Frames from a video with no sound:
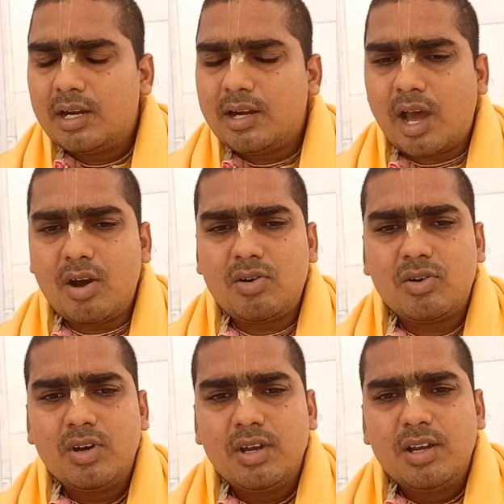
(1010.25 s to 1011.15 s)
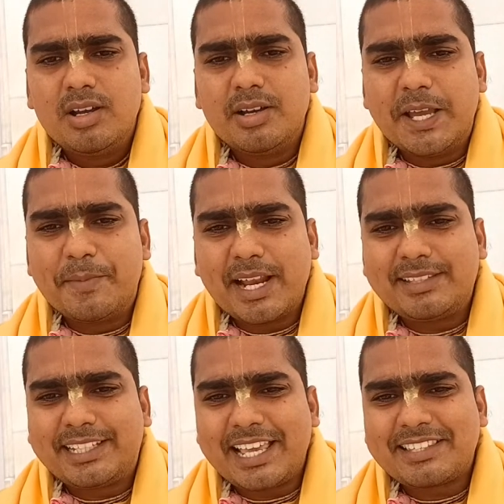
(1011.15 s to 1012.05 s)
Now, Yamaraj
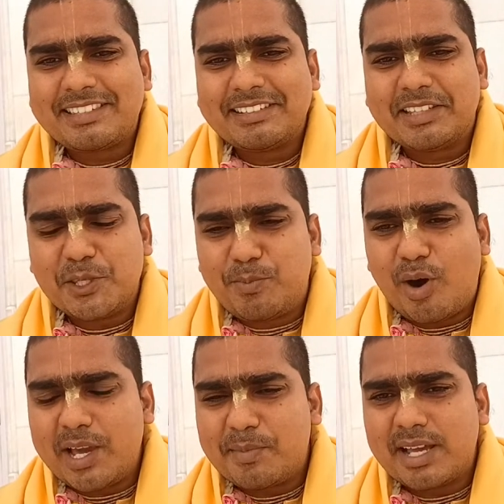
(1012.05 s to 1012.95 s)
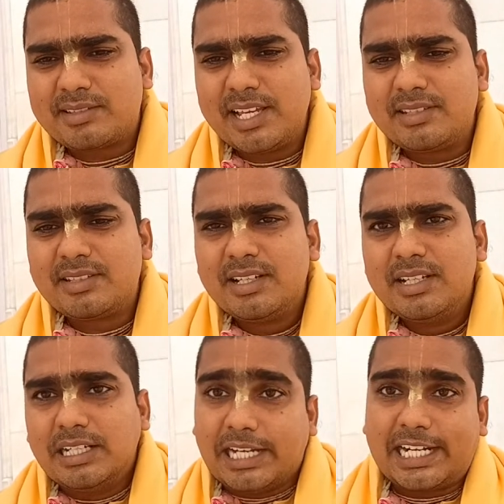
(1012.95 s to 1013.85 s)
says, his boy Yamaraj says,
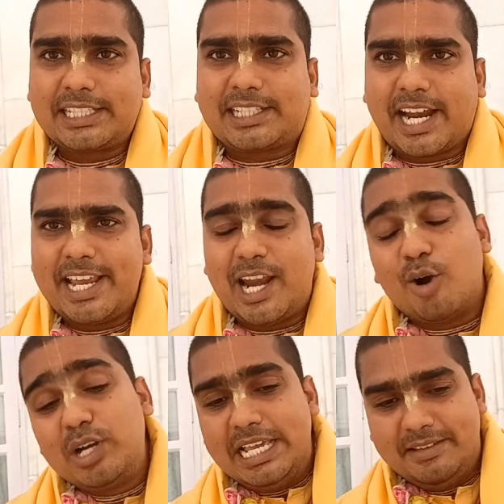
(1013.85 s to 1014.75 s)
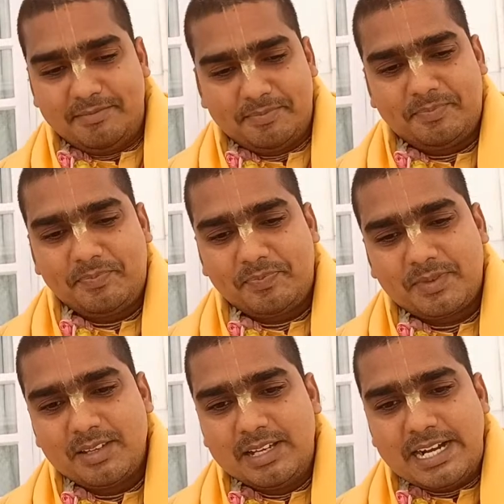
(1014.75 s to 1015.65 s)
let us cry loudly.
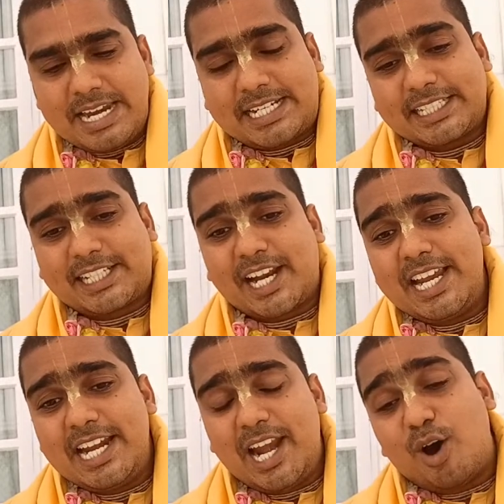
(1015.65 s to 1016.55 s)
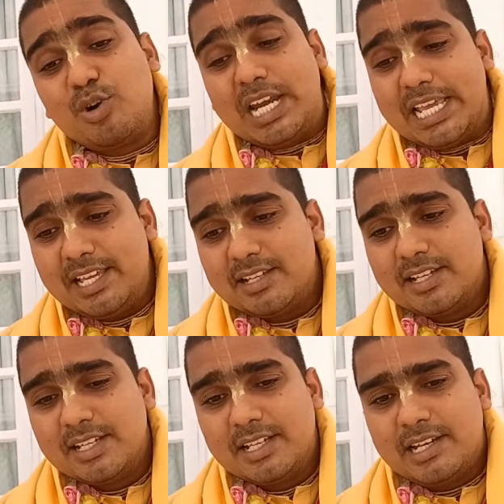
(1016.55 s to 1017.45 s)
Let us cry loudly.
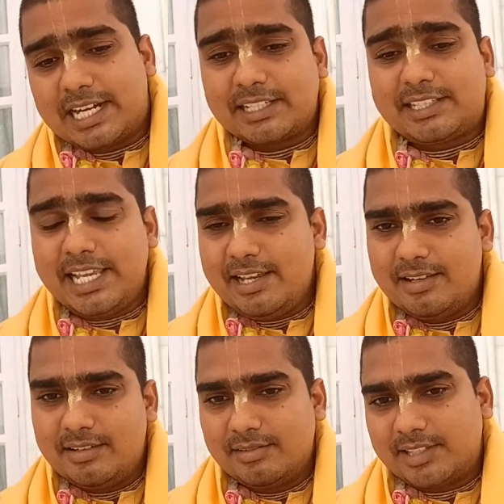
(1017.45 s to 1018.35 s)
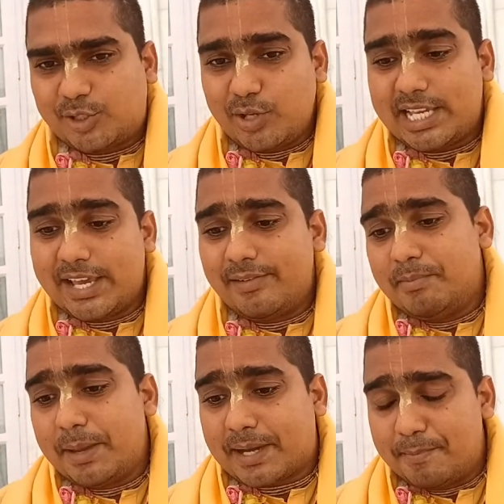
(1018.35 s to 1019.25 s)
Let us see the Suyagya
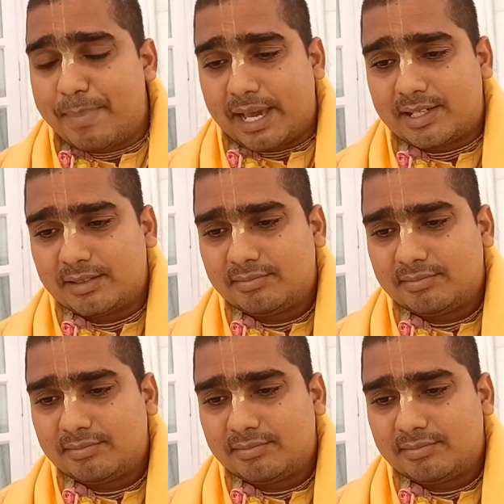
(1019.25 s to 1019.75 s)
may come back.